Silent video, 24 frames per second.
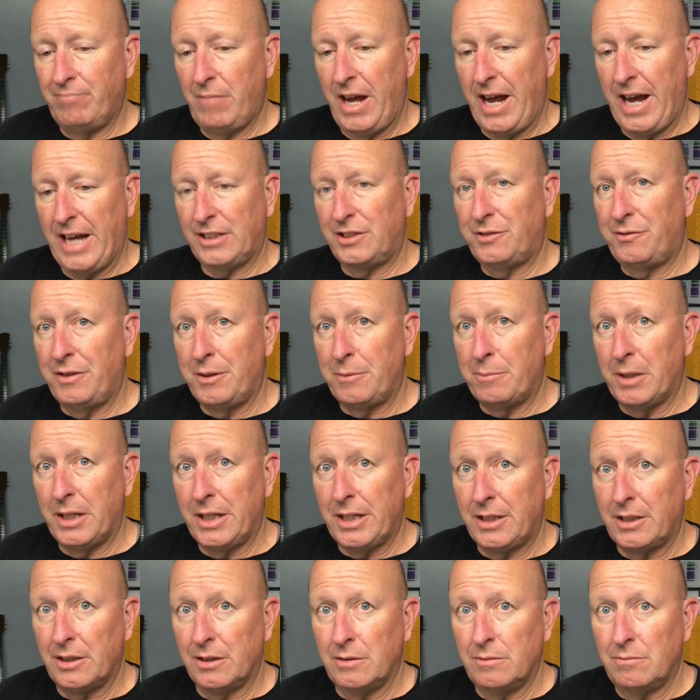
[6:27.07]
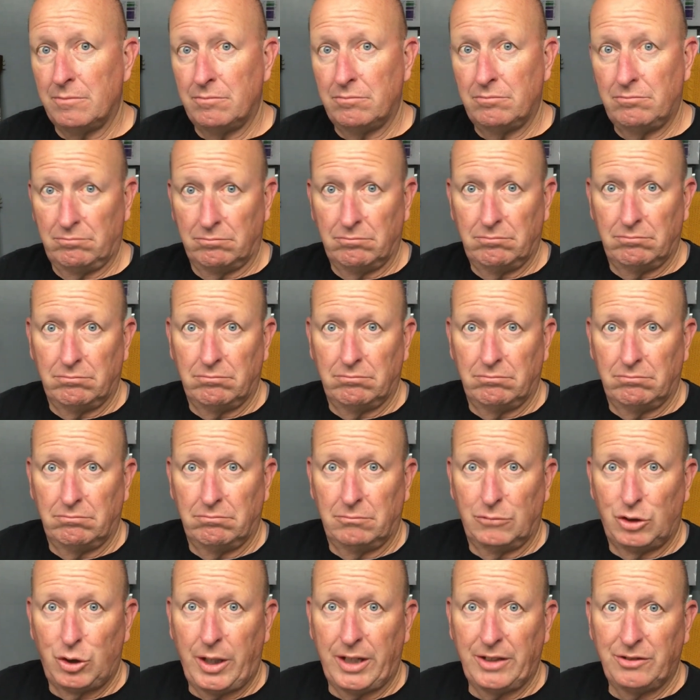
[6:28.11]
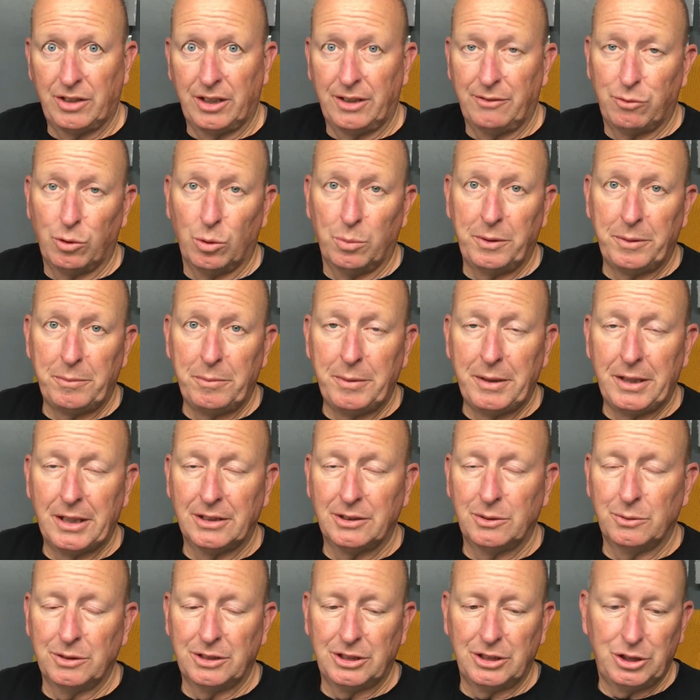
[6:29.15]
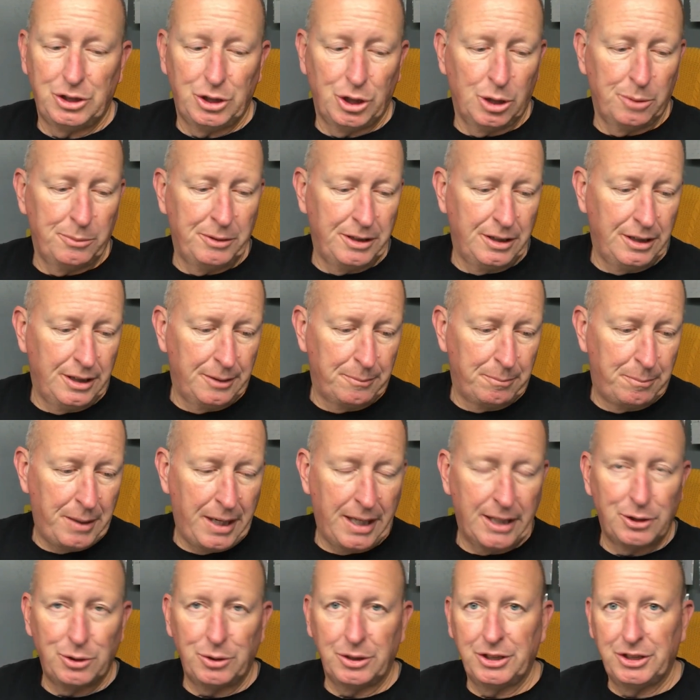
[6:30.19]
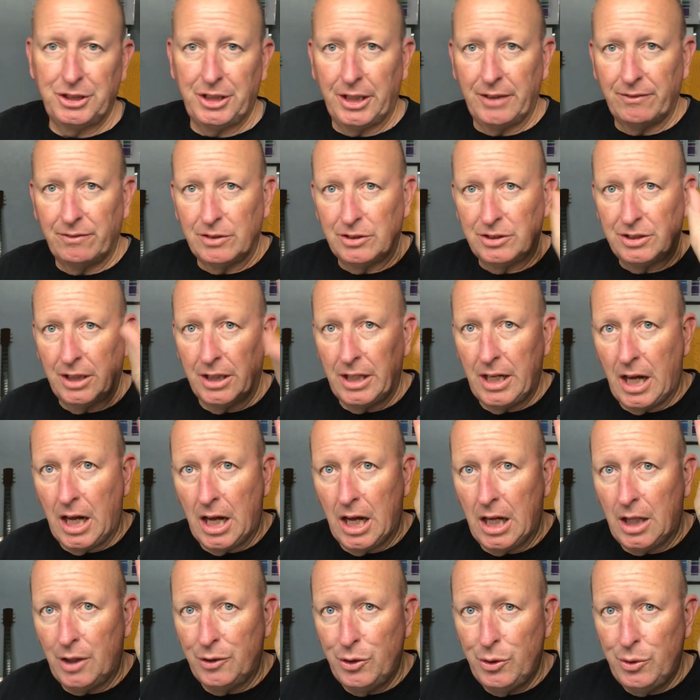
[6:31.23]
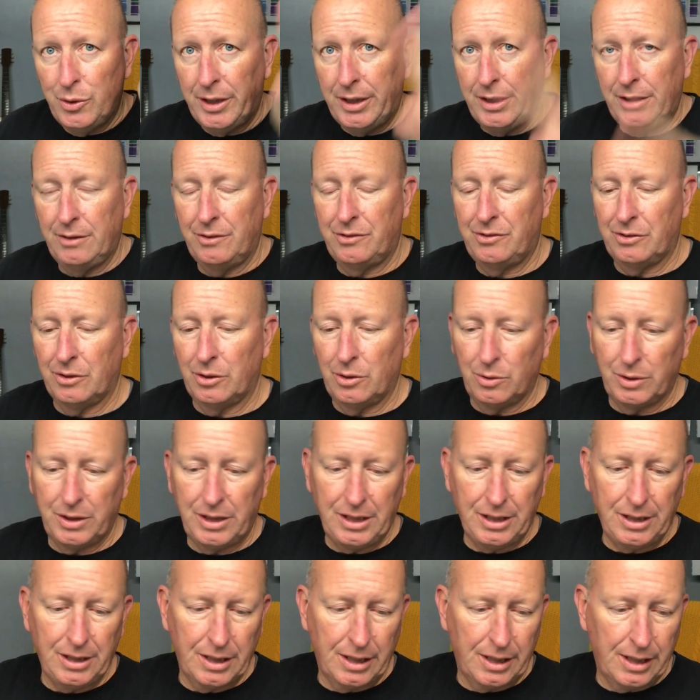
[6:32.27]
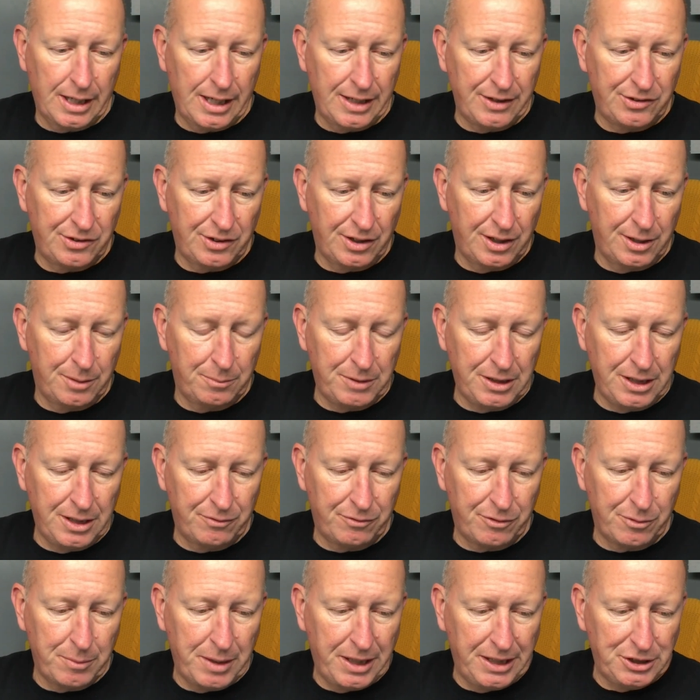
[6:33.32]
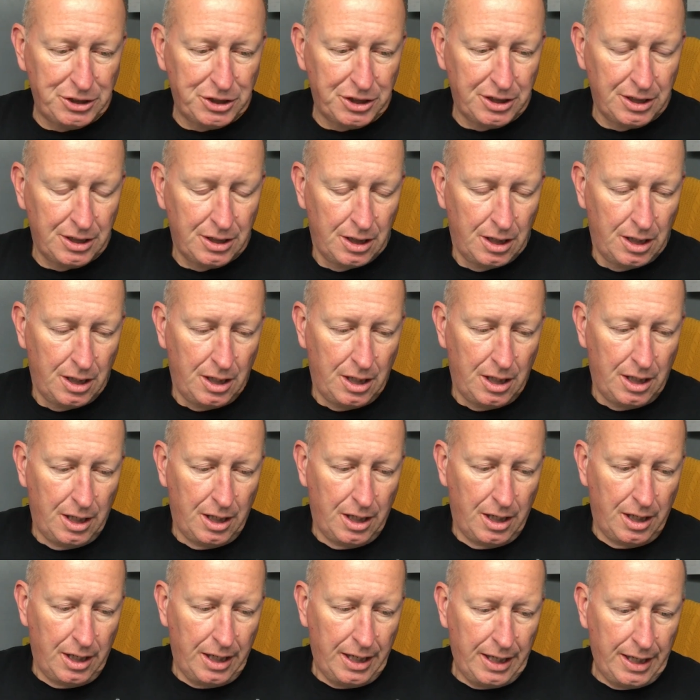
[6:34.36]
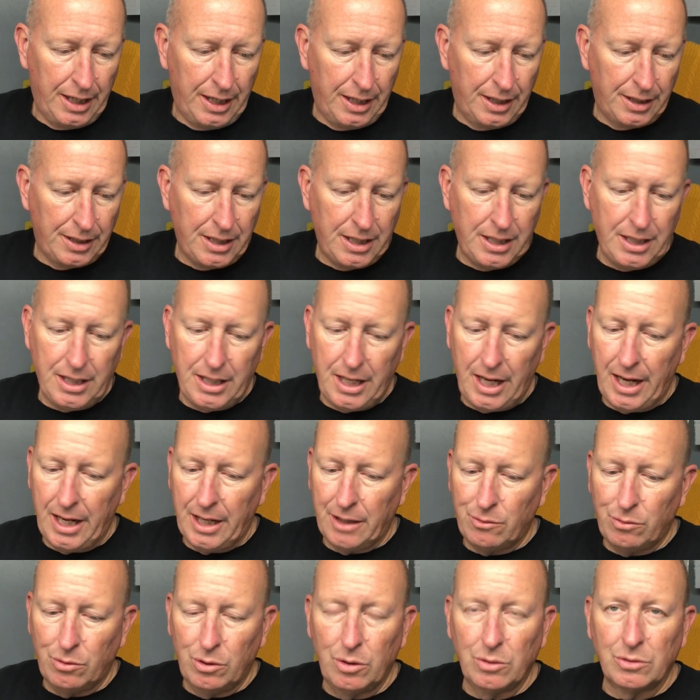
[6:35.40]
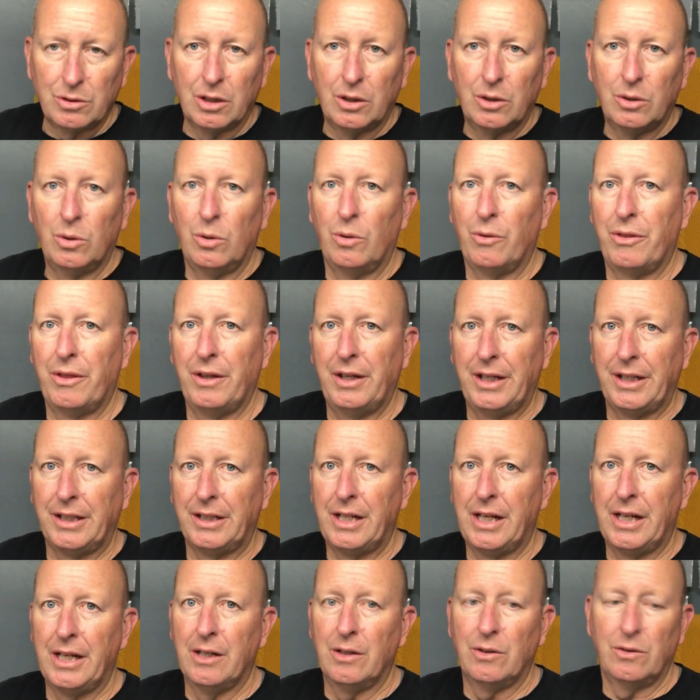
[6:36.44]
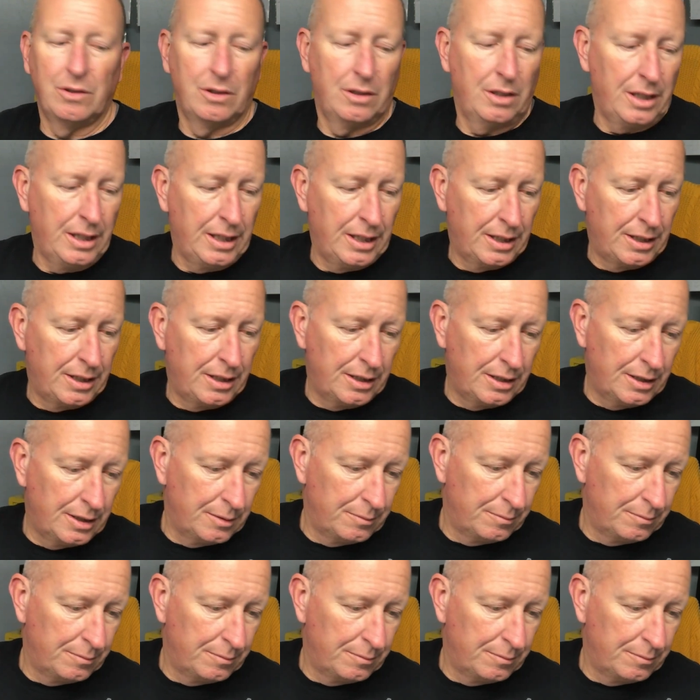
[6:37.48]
asked if anybody could translate it for me because it was in German, and Patrick Schaefer said, I'll do it. So I sent him the information, and he hand wrote the whole thing down. And